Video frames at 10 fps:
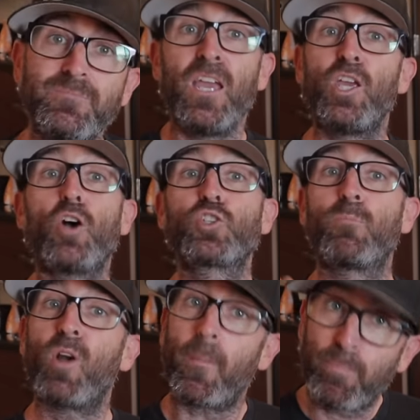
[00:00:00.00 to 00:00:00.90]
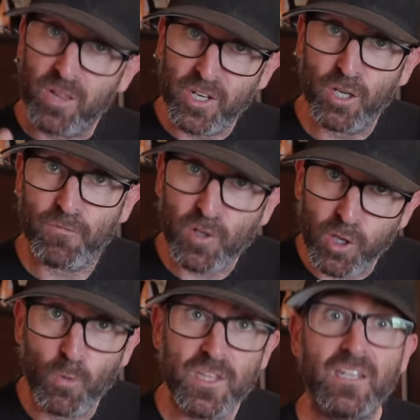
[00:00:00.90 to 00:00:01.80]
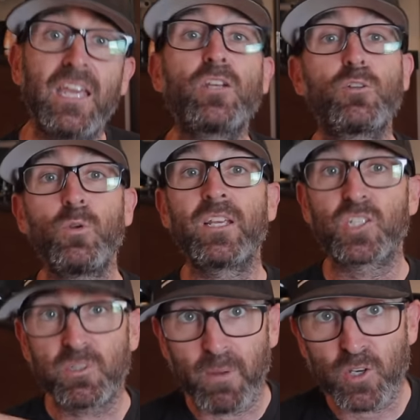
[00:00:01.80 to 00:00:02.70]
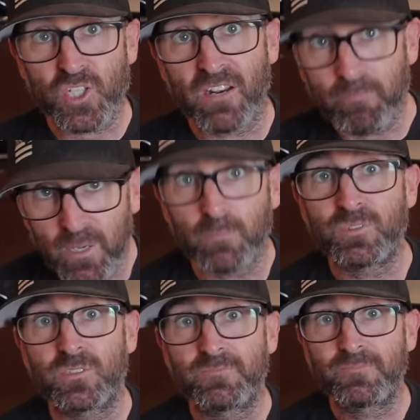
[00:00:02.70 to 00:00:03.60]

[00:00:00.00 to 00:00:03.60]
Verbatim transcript: He also brought plenty of clothing, including a spare set of bibs.